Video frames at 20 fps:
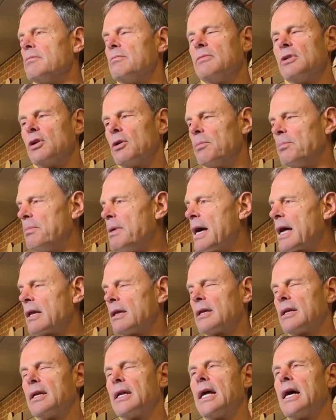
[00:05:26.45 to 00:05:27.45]
you know,
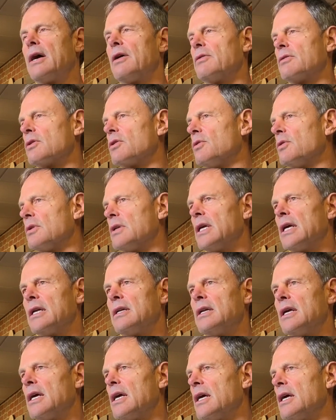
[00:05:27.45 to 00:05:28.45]
battling it out, going
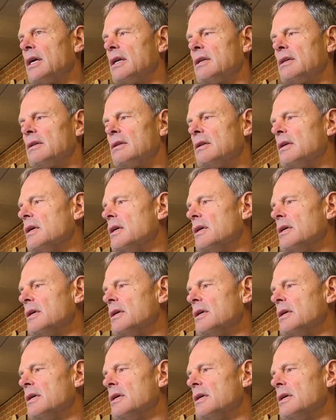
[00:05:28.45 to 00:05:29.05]
head to head, and